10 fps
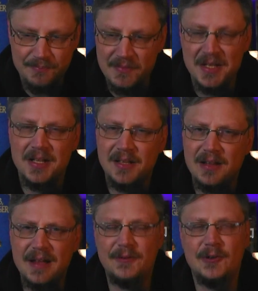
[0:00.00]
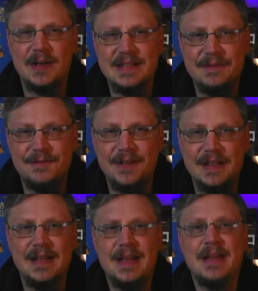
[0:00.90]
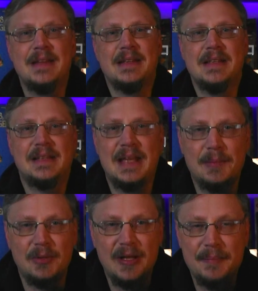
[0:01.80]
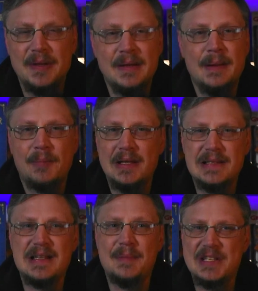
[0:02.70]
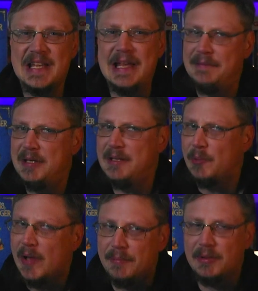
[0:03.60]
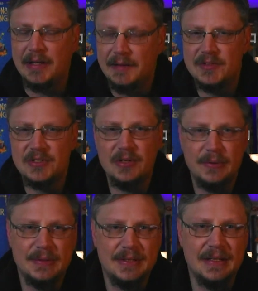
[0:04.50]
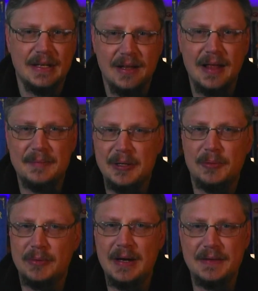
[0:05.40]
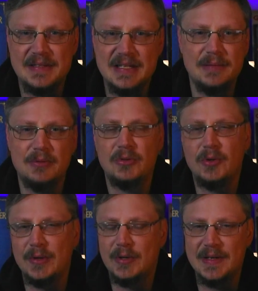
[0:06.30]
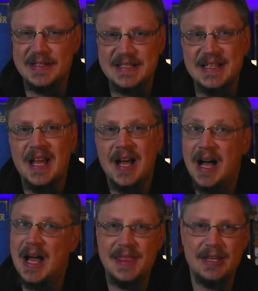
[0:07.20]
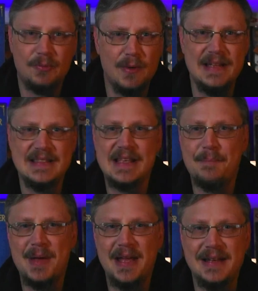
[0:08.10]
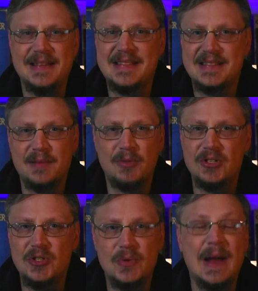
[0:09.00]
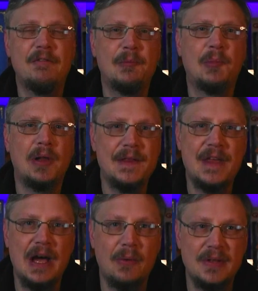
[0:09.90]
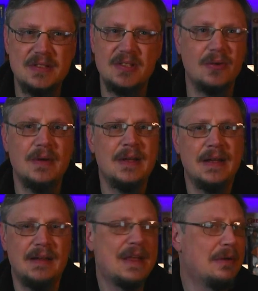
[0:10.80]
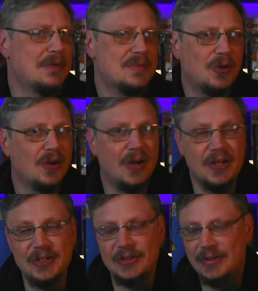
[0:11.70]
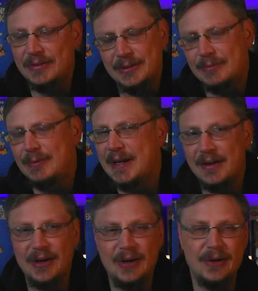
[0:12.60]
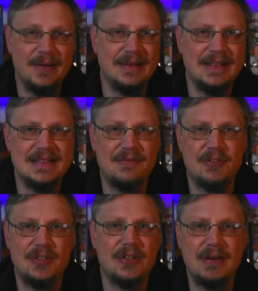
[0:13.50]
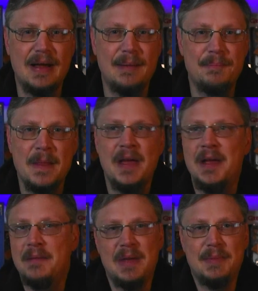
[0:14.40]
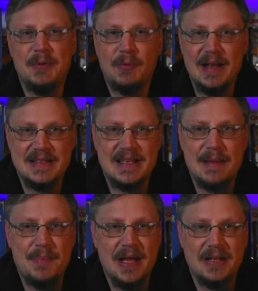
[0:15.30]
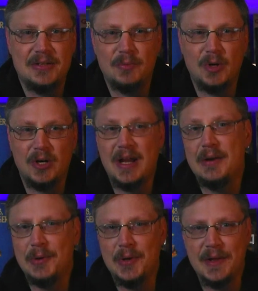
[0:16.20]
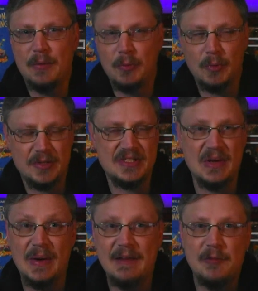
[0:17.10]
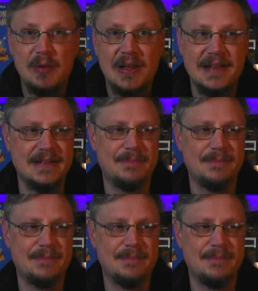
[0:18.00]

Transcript: A lot of crazy fun in Camel Up. Plays up to 8 people, I believe, so you can get a lot of people around the table going crazy. I think Ready Set Bet is similar too. I haven't played that one, so if that one's more on your radar, or easy for you to grab, maybe Ready Set Bet could work. I don't know how that one works though. I haven't played it.